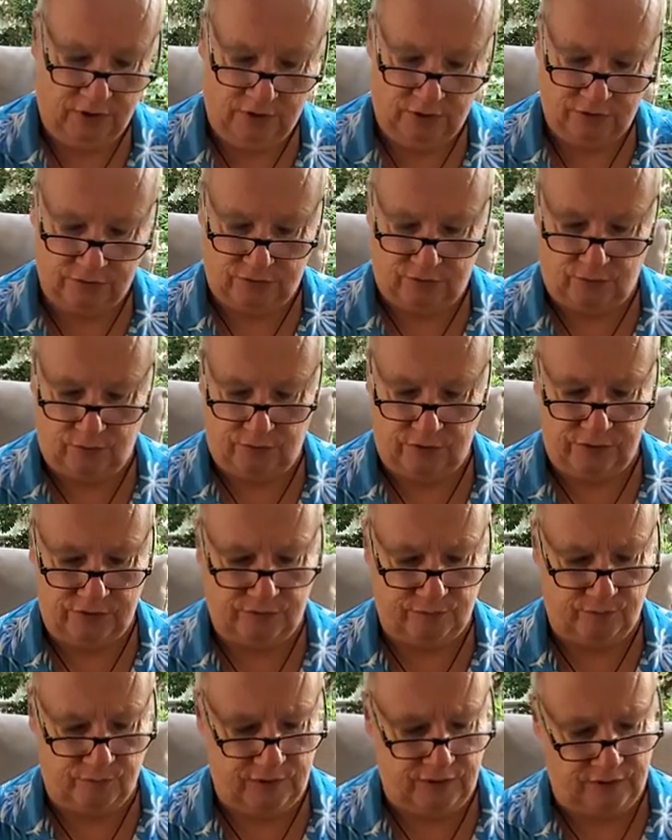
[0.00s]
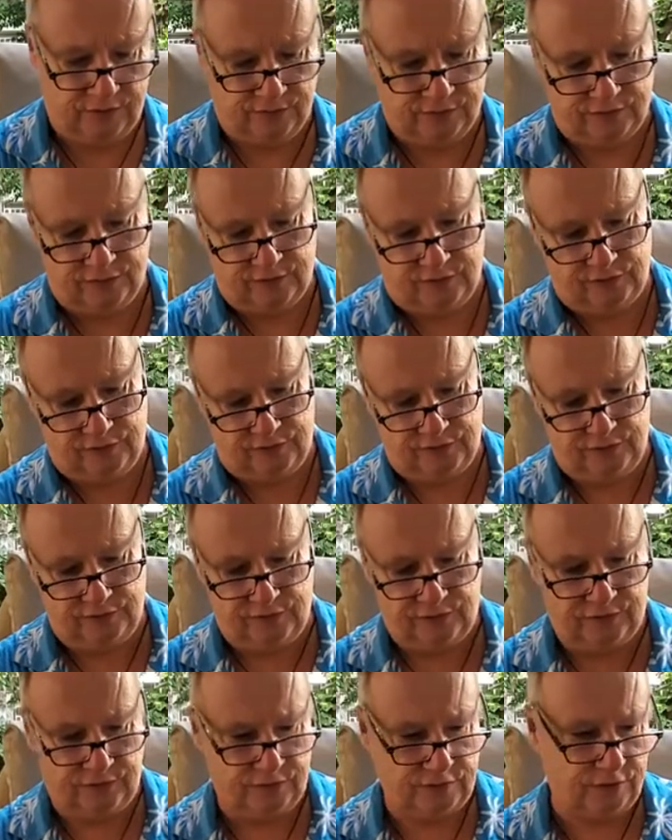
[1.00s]
So this means that
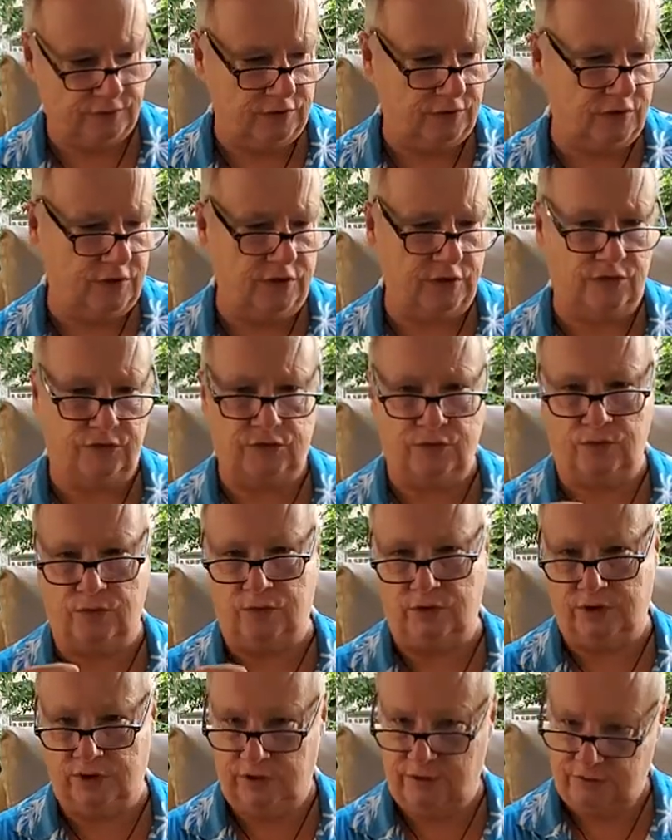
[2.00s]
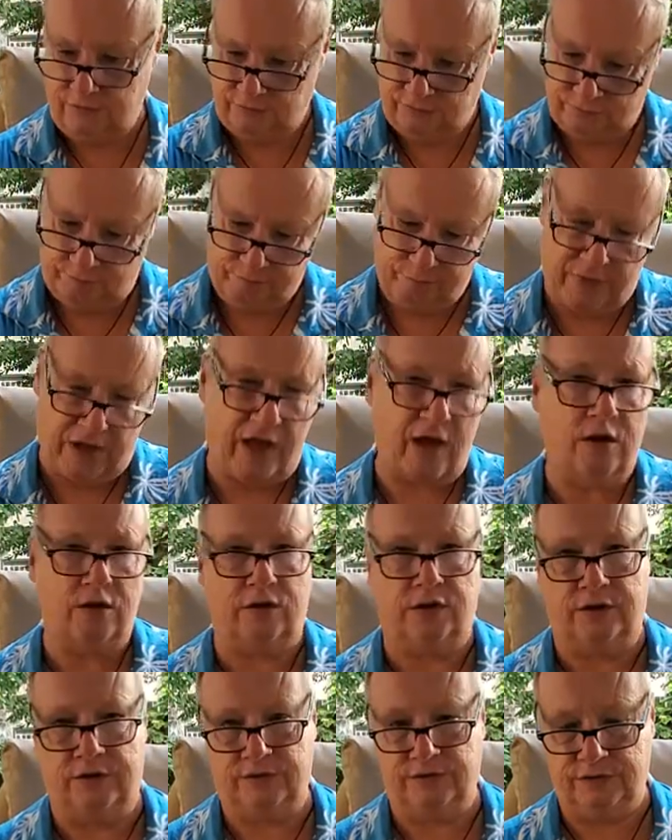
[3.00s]
this issue gets
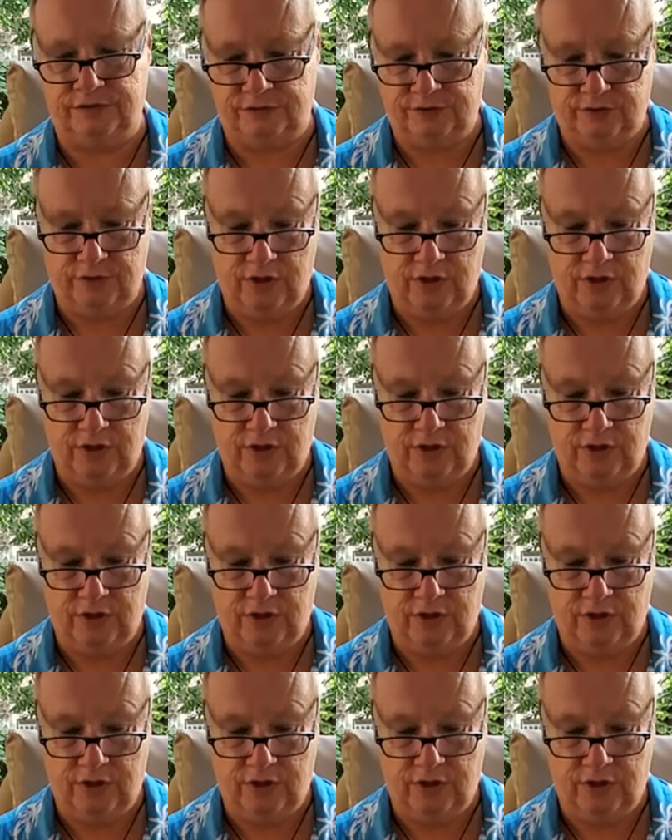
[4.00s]
balanced